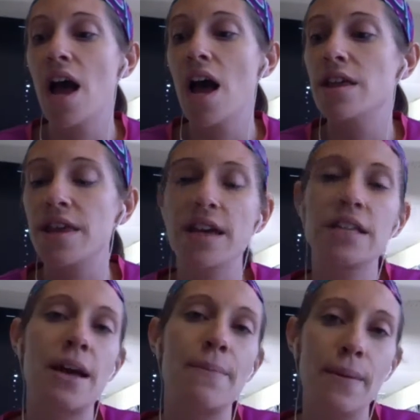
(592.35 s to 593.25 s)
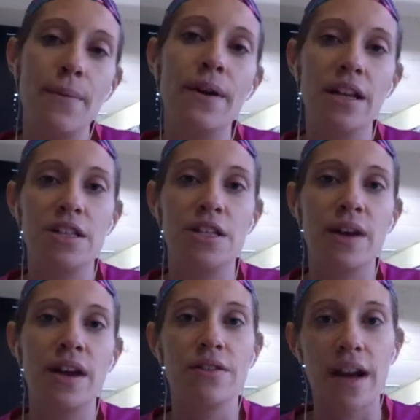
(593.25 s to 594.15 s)
the thing is that people get into
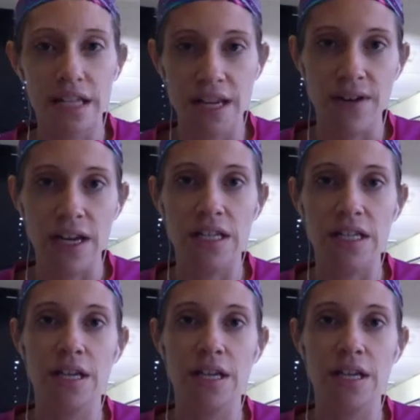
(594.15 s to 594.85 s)
doing other activities,